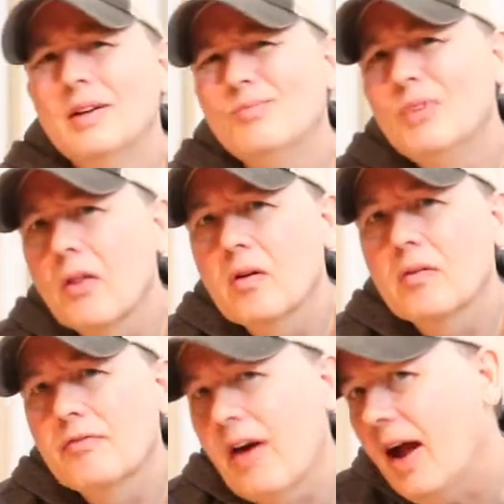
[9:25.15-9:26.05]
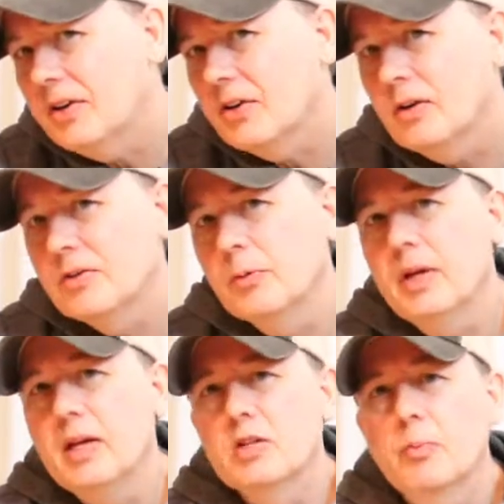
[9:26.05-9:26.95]
Another factor, to
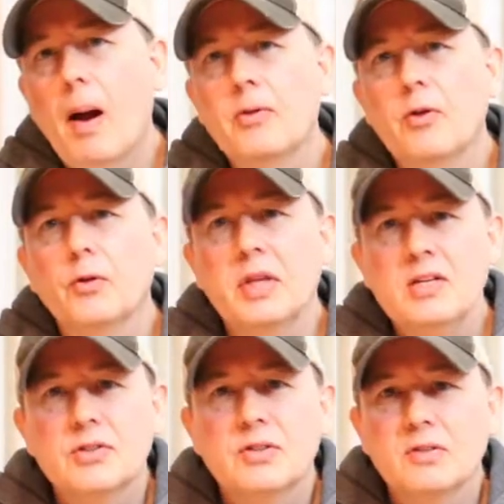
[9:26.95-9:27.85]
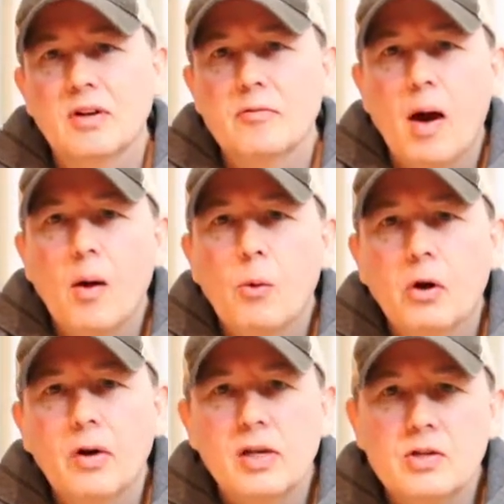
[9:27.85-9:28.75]
me, is probably the least of my
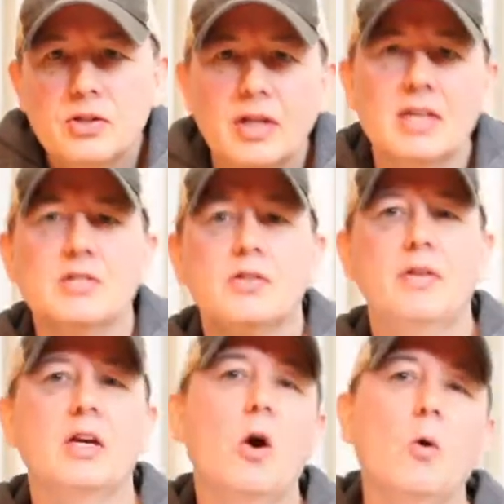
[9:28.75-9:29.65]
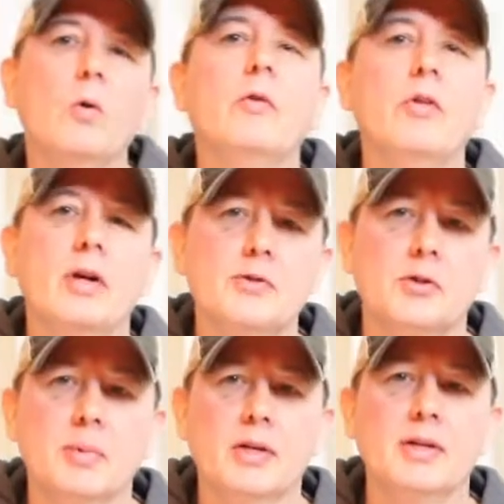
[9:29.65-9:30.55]
worries, is the color of the
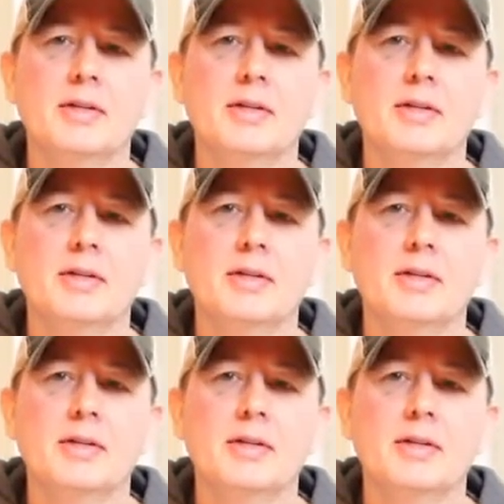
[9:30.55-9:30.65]
instrument.